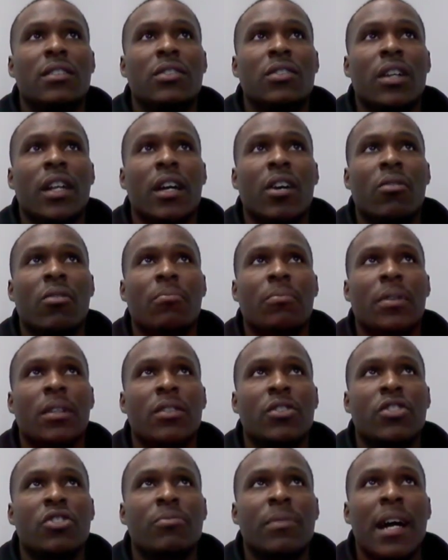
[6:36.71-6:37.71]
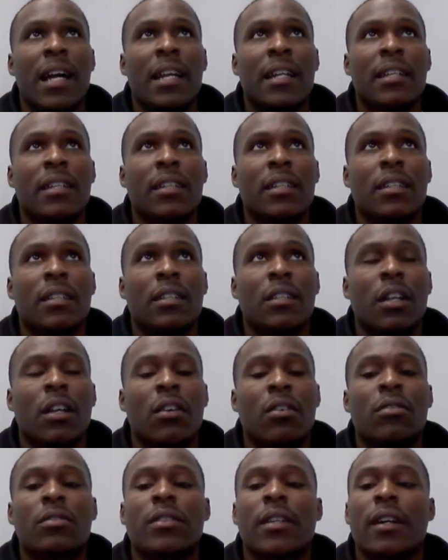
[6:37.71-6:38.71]
is going to help me dramatically
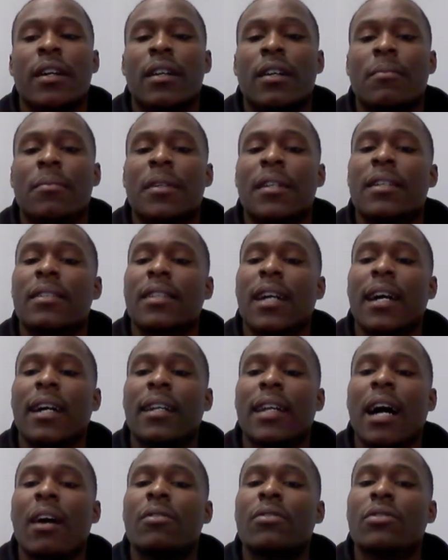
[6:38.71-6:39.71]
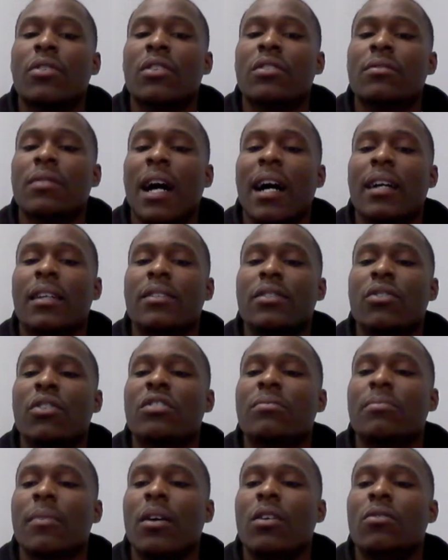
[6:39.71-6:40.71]
long term because I can outsource, I can
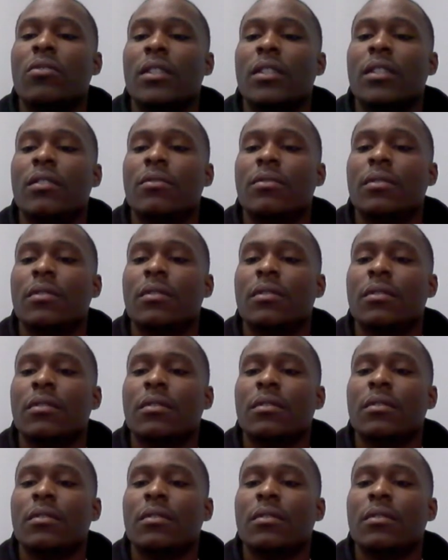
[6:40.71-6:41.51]
source my own deals.